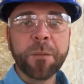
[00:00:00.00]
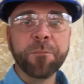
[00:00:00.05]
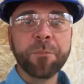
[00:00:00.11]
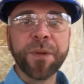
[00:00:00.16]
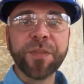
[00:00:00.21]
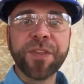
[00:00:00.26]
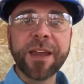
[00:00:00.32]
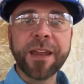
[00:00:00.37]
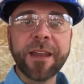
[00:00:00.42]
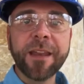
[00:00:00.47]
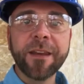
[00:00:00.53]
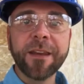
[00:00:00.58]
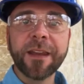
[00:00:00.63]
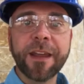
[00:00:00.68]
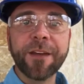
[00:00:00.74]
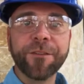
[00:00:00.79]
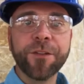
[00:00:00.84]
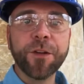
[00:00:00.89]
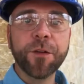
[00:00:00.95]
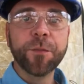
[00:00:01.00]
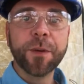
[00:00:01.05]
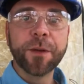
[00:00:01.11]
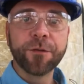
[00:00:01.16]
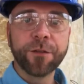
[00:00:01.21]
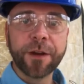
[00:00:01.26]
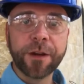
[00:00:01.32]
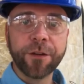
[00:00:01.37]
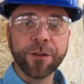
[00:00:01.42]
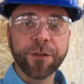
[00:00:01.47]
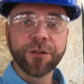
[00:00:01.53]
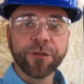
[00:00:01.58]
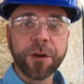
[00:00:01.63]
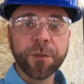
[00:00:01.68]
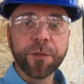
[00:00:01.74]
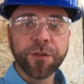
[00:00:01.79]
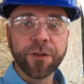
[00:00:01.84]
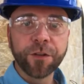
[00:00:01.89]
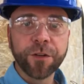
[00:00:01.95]
But then, if you've been reading your
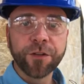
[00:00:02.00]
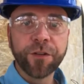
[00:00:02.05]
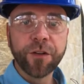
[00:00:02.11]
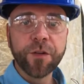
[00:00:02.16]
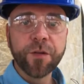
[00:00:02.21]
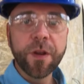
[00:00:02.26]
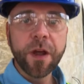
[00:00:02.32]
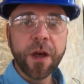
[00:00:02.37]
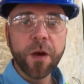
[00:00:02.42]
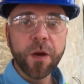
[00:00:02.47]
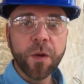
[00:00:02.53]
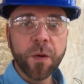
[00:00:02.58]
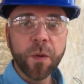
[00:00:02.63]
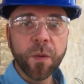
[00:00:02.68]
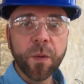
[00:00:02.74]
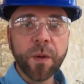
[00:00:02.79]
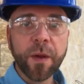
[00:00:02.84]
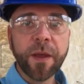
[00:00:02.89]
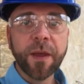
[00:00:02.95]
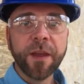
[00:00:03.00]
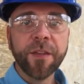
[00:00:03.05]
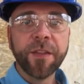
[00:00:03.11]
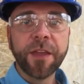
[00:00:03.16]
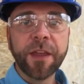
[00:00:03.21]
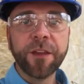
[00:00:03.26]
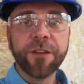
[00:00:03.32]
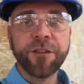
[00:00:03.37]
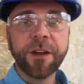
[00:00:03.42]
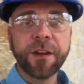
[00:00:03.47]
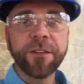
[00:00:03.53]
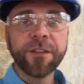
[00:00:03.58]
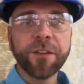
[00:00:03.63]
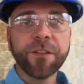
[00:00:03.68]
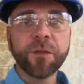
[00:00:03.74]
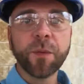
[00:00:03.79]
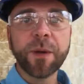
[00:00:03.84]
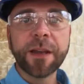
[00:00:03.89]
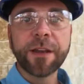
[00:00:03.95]
scriptures, you know that
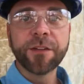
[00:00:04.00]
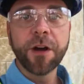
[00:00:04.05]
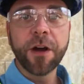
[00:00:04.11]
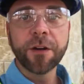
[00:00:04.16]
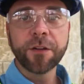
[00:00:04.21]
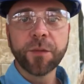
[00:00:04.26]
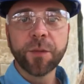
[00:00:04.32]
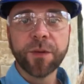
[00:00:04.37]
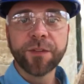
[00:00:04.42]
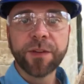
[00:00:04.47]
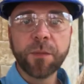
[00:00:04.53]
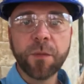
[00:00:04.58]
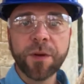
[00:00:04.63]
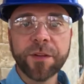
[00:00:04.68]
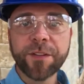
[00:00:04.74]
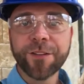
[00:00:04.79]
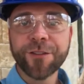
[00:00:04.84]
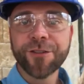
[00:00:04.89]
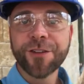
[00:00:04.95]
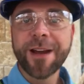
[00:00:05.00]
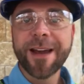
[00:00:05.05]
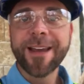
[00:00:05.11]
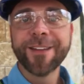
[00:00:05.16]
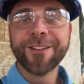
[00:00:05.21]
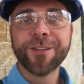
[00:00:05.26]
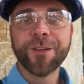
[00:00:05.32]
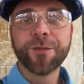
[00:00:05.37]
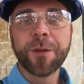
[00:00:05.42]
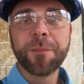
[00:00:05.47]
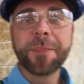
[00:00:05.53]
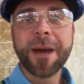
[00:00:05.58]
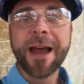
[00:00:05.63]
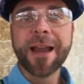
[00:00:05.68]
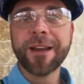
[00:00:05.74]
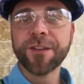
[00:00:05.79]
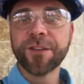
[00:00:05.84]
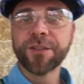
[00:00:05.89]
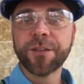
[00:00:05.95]
Jesus, when he talked to us, he wasn't trying to
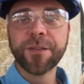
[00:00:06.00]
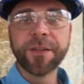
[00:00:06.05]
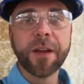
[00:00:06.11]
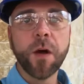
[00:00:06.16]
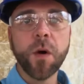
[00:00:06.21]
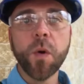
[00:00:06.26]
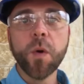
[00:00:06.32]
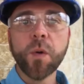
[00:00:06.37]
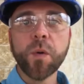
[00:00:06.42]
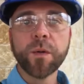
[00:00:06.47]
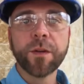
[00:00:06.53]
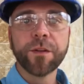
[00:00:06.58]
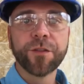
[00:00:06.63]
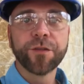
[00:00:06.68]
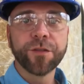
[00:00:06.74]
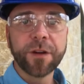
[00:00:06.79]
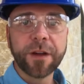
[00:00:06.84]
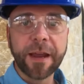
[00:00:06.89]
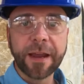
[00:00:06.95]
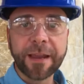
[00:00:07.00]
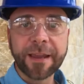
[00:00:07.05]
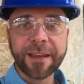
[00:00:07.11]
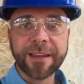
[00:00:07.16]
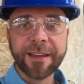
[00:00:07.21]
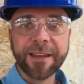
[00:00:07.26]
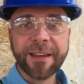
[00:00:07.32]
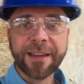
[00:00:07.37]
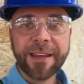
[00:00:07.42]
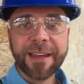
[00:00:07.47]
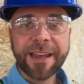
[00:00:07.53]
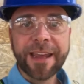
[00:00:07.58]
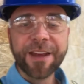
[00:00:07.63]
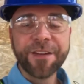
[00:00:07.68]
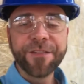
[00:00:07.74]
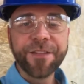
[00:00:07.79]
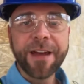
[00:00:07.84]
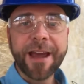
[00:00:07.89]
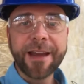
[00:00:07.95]
remind us of an old trick.
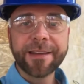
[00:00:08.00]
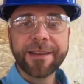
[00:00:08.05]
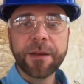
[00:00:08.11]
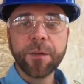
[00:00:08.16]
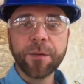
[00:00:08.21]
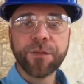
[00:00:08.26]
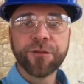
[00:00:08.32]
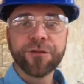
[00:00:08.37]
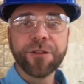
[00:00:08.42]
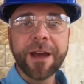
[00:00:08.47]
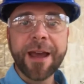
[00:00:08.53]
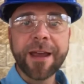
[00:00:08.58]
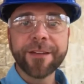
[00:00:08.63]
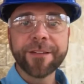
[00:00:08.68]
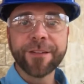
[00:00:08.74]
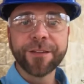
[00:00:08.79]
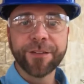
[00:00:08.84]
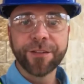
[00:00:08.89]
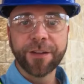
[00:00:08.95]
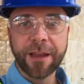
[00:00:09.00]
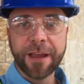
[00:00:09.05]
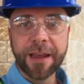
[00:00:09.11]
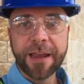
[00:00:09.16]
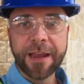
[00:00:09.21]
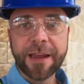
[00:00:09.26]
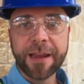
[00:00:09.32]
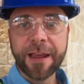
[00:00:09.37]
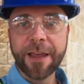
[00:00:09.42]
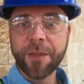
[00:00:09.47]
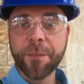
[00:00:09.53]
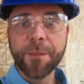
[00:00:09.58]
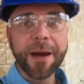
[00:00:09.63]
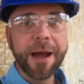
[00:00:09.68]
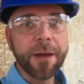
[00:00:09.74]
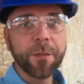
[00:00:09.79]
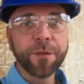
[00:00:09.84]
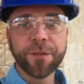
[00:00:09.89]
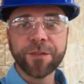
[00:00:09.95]
In fact, he was trying to say, and the
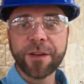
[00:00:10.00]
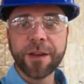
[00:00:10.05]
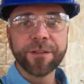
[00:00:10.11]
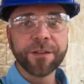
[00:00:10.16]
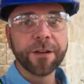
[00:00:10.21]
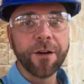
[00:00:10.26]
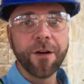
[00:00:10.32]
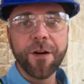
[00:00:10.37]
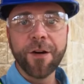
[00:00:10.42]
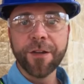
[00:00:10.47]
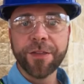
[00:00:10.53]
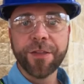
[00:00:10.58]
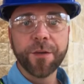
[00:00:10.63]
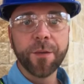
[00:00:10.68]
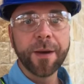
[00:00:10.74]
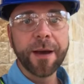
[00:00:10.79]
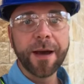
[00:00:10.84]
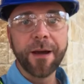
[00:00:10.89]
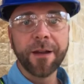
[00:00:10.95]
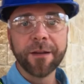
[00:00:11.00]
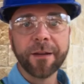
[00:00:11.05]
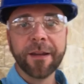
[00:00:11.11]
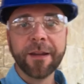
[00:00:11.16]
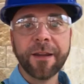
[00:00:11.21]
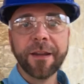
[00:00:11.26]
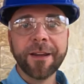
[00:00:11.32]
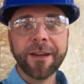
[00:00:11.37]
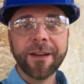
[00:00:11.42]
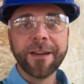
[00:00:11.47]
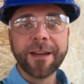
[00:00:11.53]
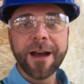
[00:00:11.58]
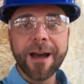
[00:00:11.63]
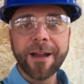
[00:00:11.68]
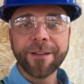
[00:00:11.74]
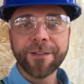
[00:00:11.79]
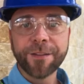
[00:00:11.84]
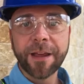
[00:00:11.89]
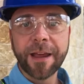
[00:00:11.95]
Bible says it all throughout,
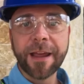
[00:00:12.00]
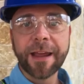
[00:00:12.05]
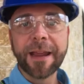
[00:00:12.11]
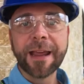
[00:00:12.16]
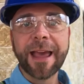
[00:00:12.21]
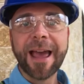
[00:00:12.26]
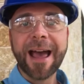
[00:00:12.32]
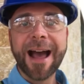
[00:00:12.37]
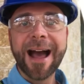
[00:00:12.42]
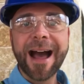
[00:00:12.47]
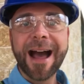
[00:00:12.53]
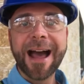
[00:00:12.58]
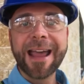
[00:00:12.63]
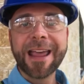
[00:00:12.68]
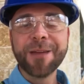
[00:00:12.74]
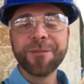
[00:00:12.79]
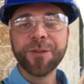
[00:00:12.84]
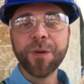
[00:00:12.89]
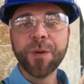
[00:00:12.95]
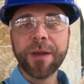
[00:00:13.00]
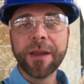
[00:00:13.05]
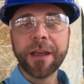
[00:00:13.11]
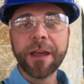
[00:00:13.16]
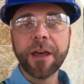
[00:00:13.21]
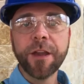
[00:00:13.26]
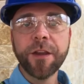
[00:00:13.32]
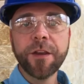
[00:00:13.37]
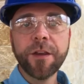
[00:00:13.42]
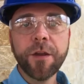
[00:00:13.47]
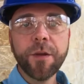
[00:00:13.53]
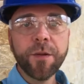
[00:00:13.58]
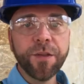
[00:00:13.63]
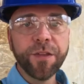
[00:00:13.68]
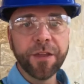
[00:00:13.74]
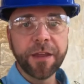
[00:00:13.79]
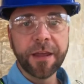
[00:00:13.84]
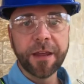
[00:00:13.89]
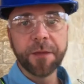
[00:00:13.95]
God saying, I am doing a new
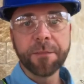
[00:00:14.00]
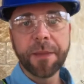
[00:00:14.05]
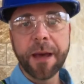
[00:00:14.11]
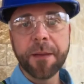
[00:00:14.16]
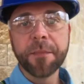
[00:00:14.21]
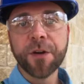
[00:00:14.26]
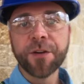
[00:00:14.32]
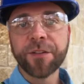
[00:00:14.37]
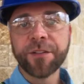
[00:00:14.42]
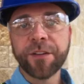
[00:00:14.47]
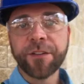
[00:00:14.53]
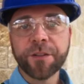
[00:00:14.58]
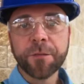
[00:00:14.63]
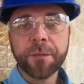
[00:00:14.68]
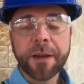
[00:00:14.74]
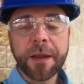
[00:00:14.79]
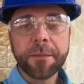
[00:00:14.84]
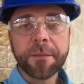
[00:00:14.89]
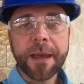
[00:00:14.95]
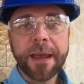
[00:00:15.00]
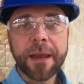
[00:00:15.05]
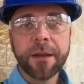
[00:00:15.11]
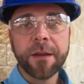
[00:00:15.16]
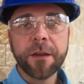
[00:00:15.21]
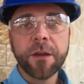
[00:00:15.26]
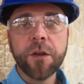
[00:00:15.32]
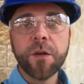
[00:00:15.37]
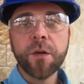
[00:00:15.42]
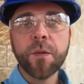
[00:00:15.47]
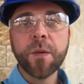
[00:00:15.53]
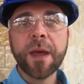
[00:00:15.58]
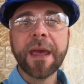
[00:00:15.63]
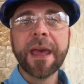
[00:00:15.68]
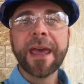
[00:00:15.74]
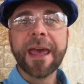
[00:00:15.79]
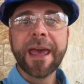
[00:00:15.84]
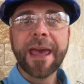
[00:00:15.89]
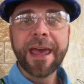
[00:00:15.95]
thing. My mercies are being made new
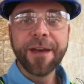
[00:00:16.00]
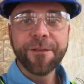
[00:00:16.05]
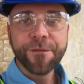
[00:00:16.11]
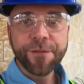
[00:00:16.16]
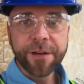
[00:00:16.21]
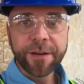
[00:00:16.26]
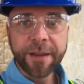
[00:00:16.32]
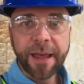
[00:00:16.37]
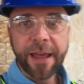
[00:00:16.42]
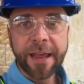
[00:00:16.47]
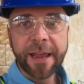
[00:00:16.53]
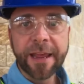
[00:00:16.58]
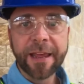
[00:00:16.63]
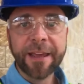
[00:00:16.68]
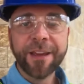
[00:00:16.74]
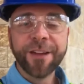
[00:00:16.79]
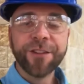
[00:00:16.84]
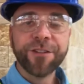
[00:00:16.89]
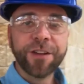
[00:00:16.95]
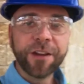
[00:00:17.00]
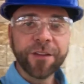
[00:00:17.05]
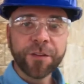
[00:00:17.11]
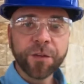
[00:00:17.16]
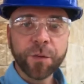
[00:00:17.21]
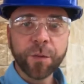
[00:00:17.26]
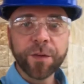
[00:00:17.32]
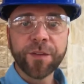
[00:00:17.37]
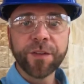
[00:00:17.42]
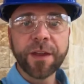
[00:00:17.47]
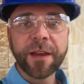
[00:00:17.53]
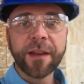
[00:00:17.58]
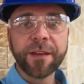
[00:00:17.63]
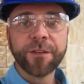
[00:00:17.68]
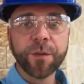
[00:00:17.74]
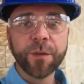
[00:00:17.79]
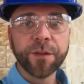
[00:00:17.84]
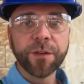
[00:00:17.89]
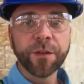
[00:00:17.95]
every day. Jesus would say
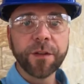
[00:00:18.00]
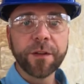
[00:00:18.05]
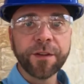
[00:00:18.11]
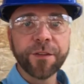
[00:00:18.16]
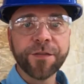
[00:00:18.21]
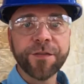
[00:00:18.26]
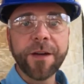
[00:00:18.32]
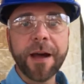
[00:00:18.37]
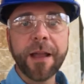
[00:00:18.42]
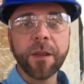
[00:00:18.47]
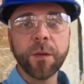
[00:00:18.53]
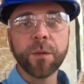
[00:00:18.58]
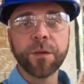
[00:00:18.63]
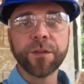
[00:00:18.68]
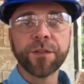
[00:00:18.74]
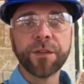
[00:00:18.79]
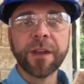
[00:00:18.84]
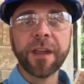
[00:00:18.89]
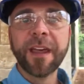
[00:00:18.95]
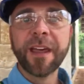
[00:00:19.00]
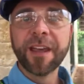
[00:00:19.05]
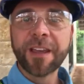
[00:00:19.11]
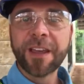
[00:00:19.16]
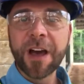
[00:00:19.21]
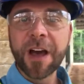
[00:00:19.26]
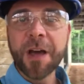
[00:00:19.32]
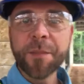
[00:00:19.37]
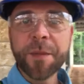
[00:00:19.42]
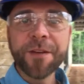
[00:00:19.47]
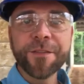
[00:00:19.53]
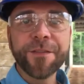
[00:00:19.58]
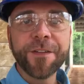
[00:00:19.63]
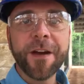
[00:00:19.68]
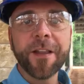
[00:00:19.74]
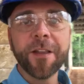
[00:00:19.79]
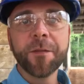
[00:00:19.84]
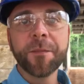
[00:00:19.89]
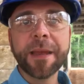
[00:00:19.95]
to his earliest followers, come and
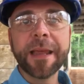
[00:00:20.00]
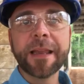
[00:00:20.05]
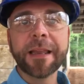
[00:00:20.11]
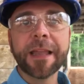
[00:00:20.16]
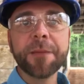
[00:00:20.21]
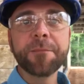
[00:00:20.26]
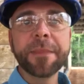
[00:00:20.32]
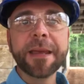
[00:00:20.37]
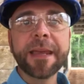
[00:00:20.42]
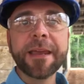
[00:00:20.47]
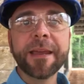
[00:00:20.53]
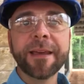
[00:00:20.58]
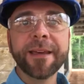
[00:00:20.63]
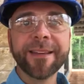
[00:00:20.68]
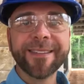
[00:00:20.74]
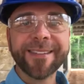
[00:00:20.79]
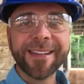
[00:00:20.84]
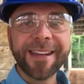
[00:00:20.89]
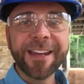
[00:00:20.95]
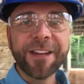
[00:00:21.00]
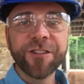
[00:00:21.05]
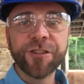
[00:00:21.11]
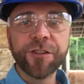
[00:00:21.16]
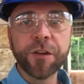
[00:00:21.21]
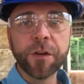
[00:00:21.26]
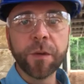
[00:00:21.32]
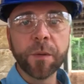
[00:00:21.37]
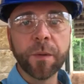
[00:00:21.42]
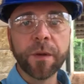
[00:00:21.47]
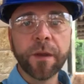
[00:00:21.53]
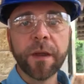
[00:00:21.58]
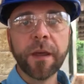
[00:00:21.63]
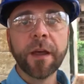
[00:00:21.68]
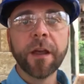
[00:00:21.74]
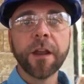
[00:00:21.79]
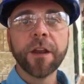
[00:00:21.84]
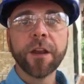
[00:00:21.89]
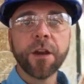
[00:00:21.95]
follow me. Let me teach you.
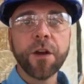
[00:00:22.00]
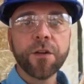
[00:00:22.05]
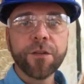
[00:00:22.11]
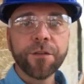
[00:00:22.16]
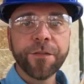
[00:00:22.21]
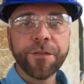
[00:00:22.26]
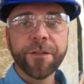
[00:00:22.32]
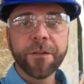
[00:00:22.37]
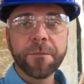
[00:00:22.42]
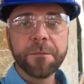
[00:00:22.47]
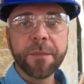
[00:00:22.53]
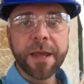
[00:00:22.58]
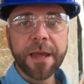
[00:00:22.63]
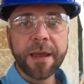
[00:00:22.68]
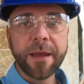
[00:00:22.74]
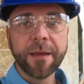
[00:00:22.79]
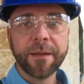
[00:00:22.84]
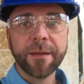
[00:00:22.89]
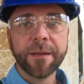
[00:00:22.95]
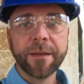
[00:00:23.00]
Learn from me.